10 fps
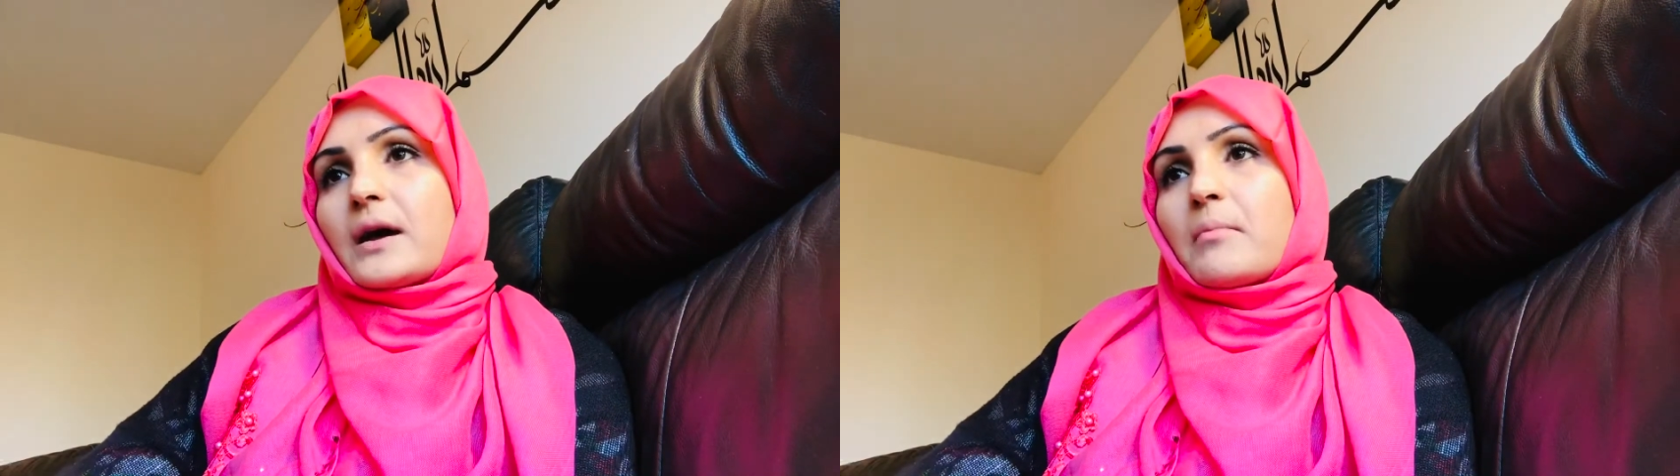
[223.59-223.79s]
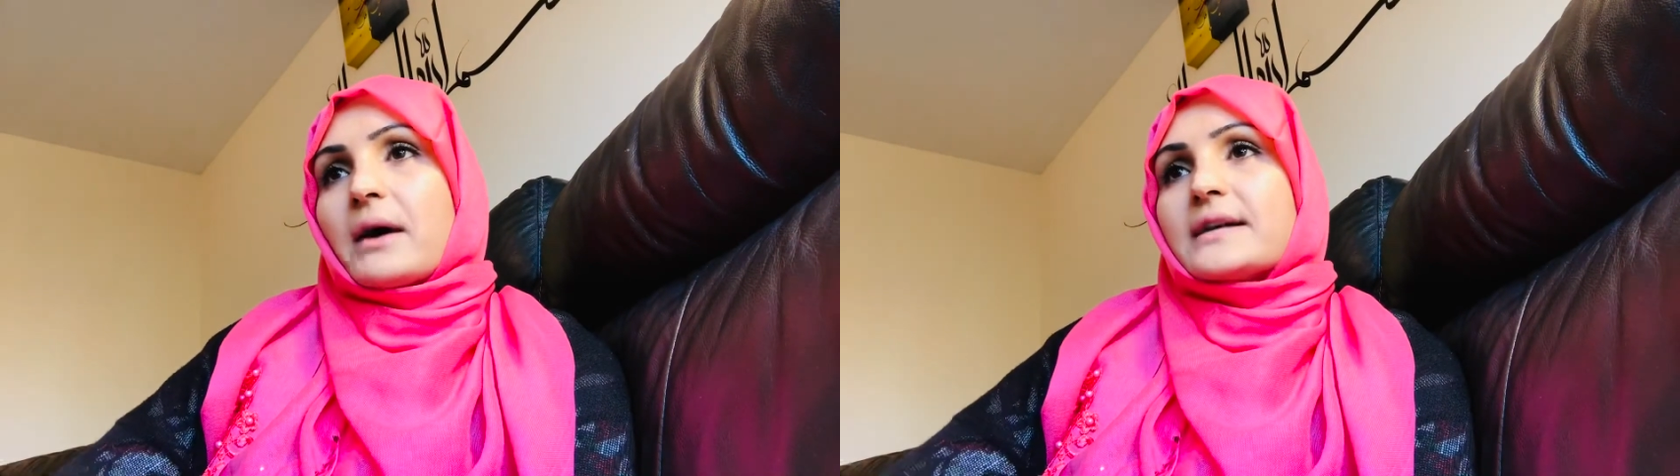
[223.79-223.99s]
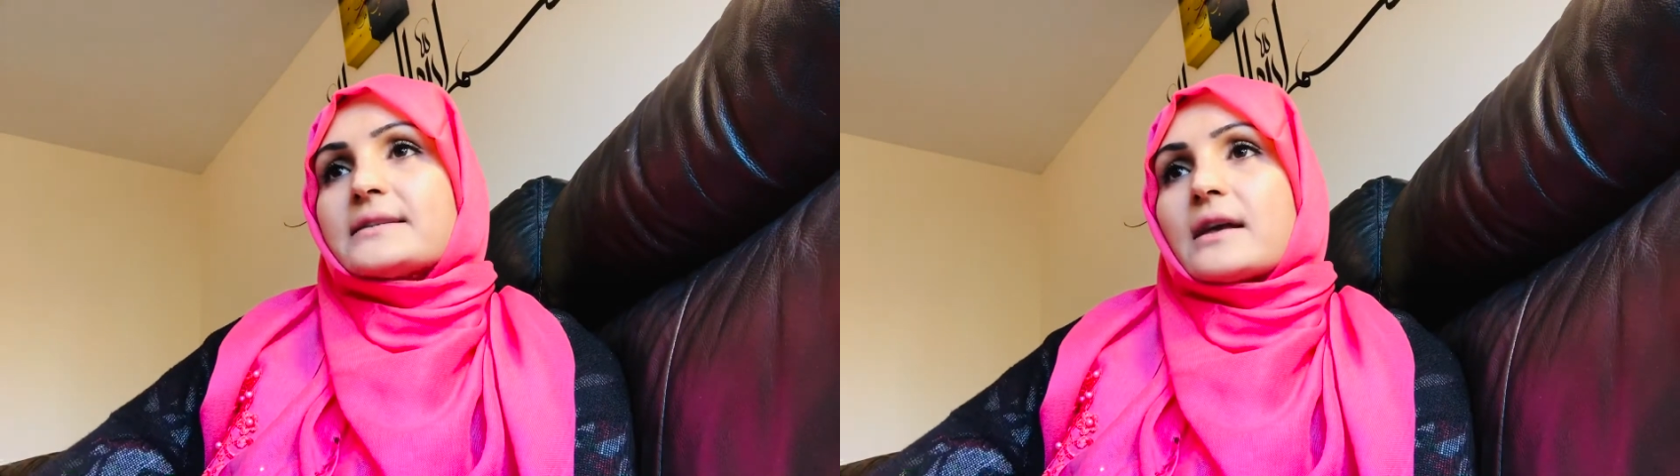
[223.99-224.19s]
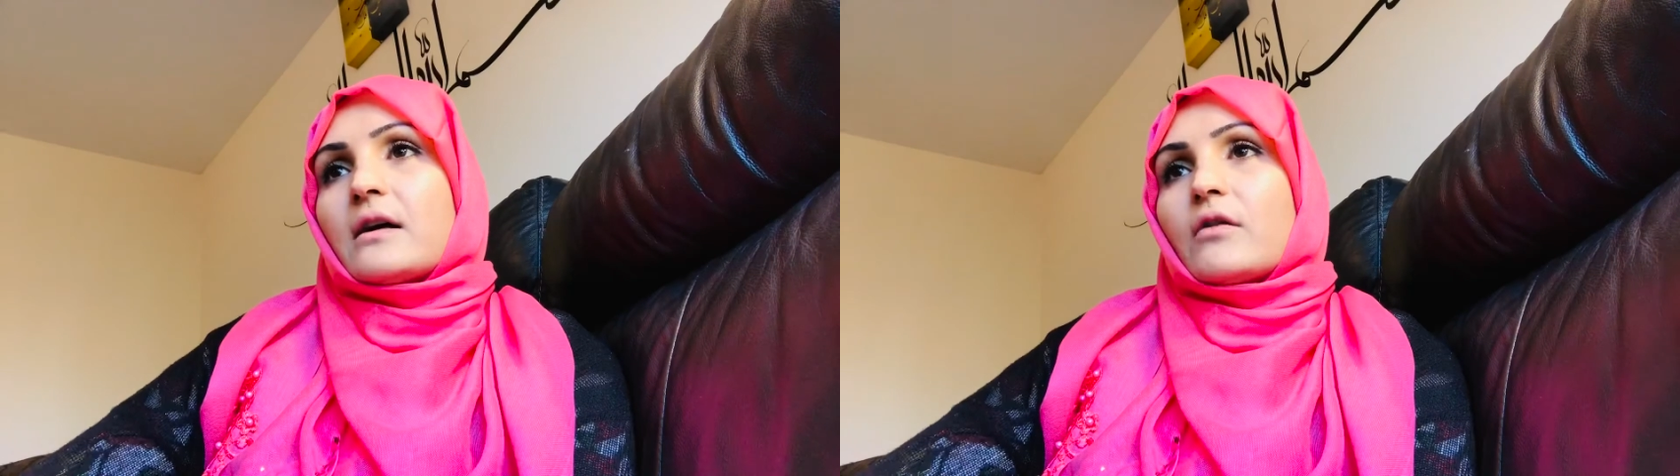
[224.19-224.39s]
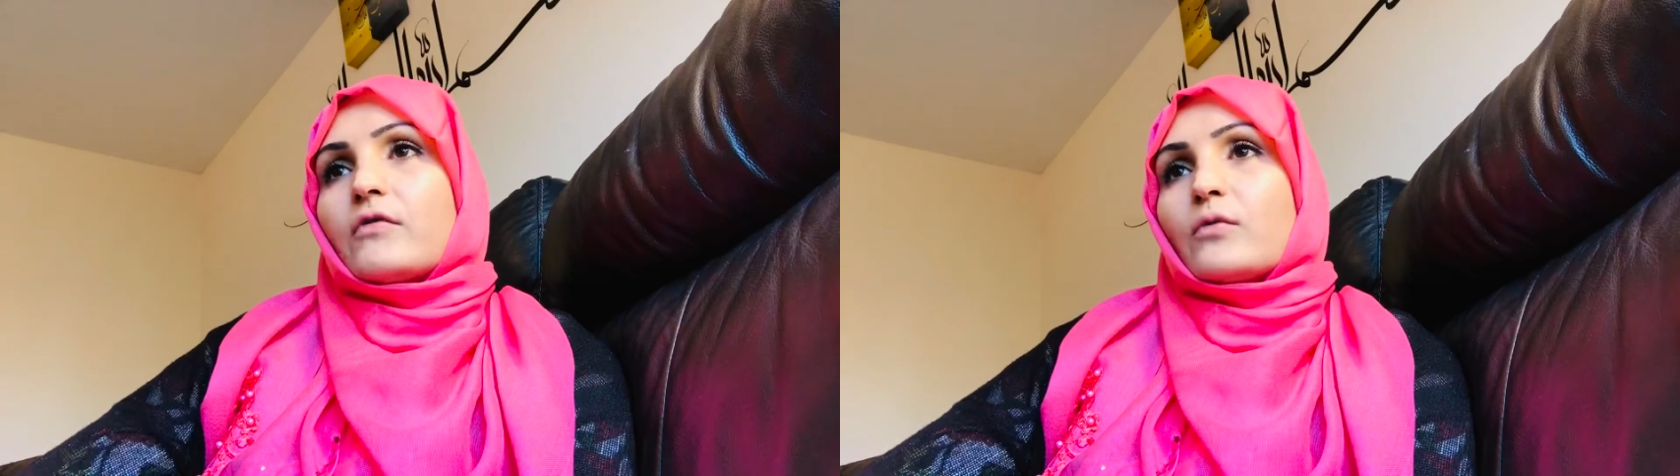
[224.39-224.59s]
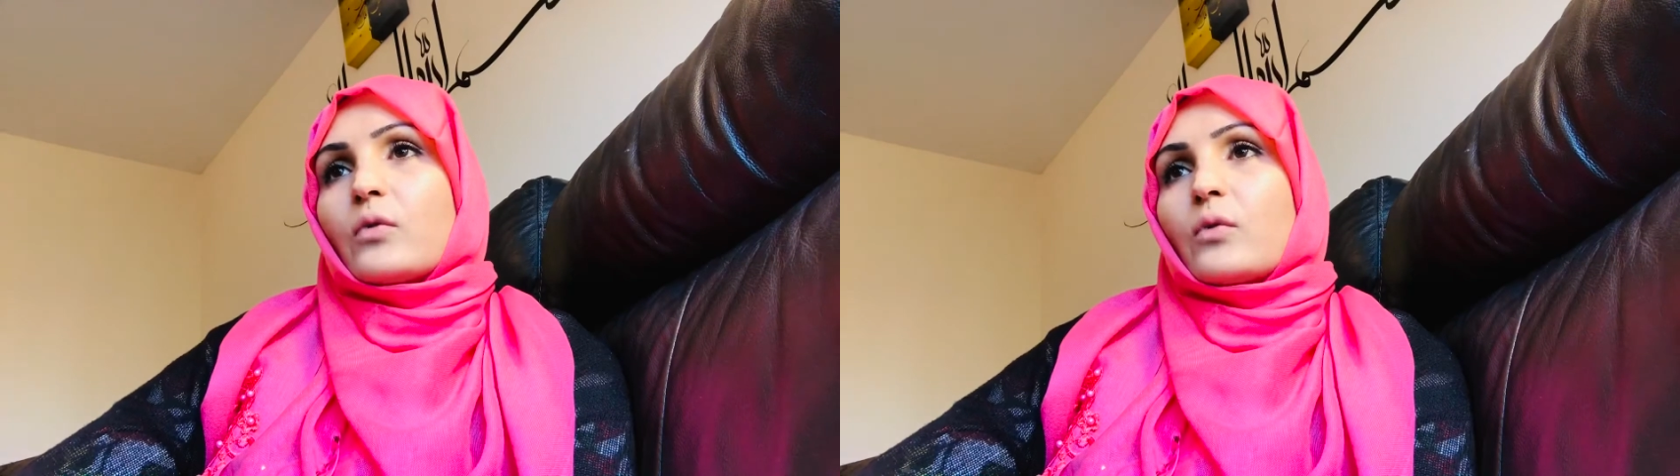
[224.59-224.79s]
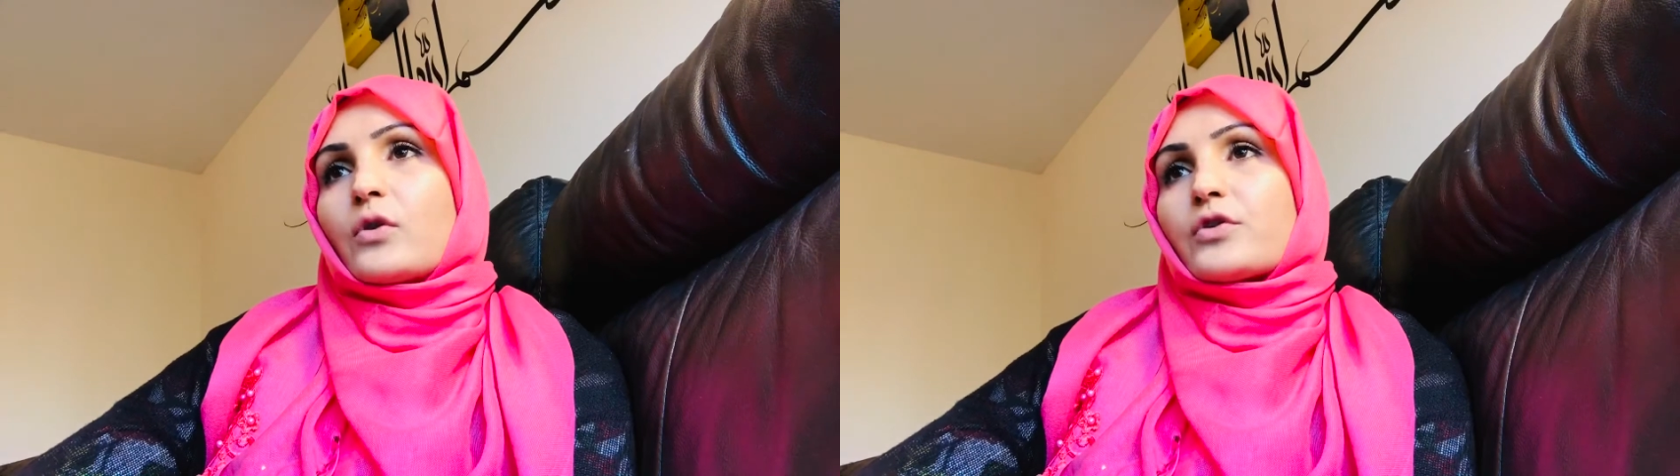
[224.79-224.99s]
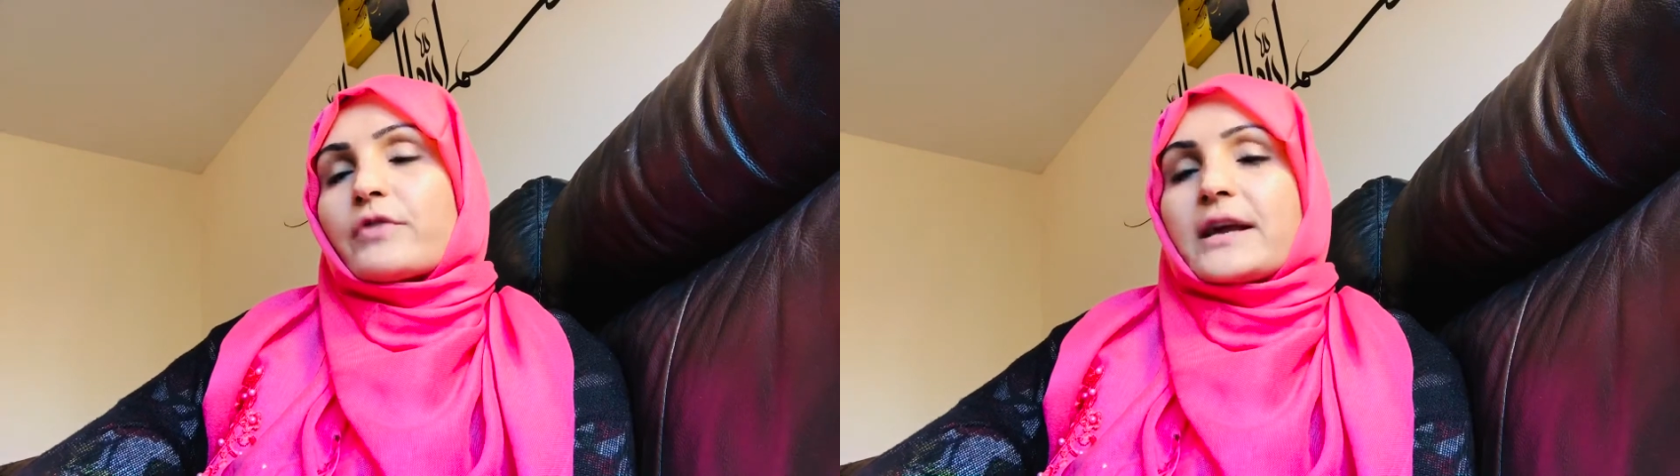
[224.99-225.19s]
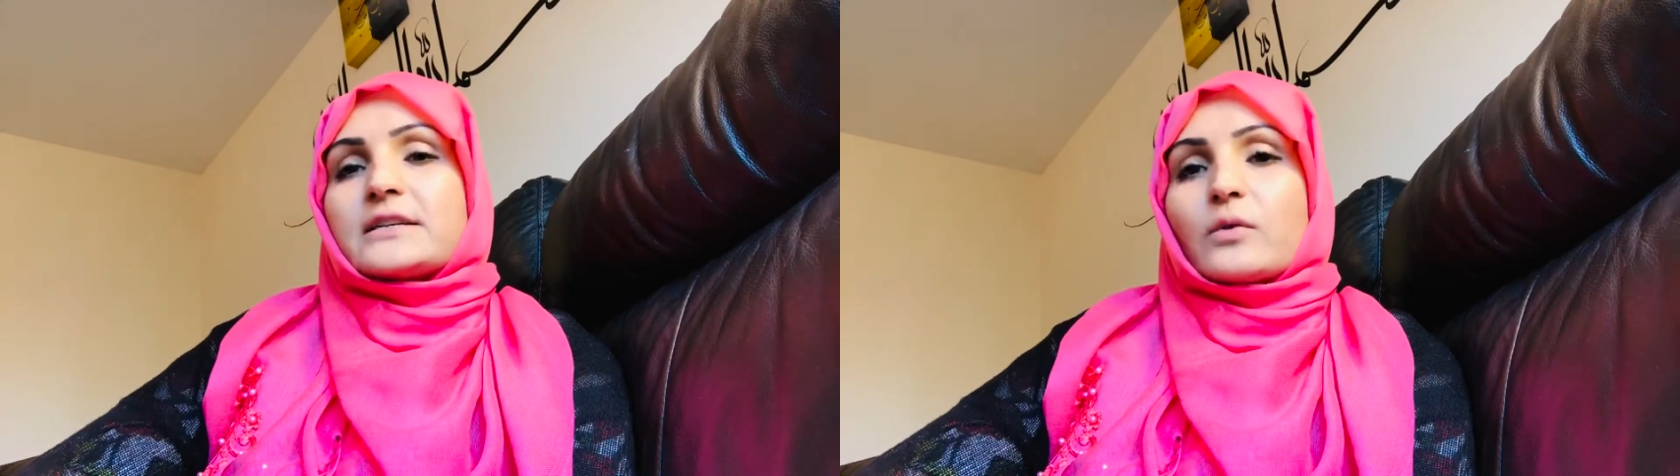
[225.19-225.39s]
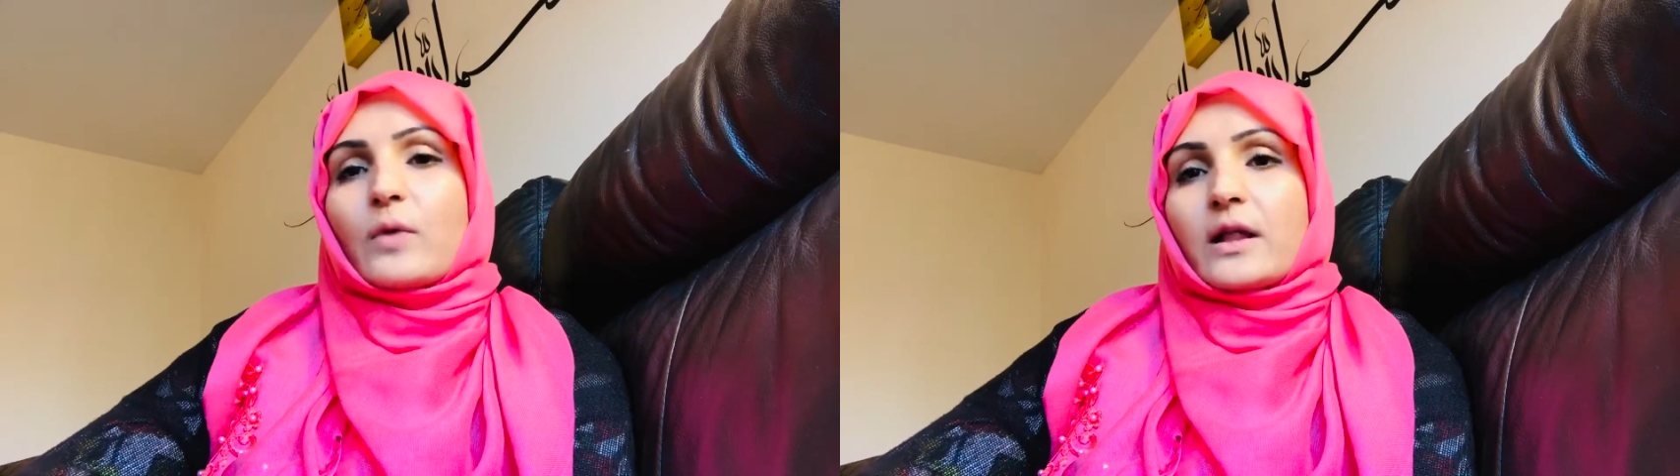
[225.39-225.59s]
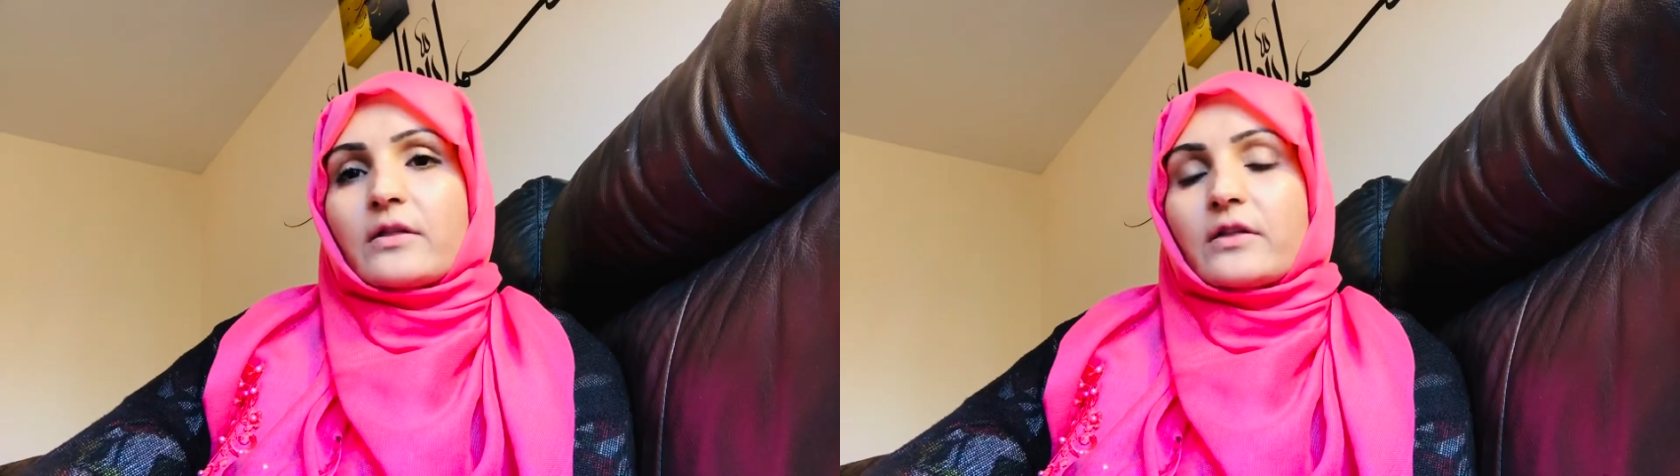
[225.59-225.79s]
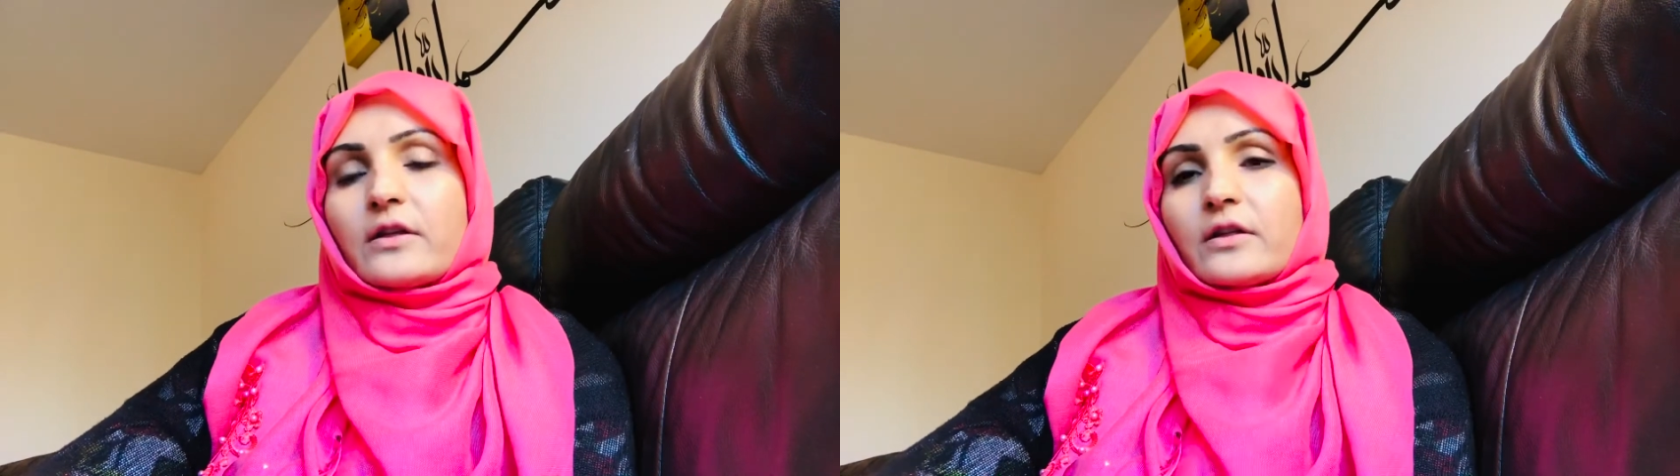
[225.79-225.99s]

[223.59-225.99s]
mindset of creating wealth,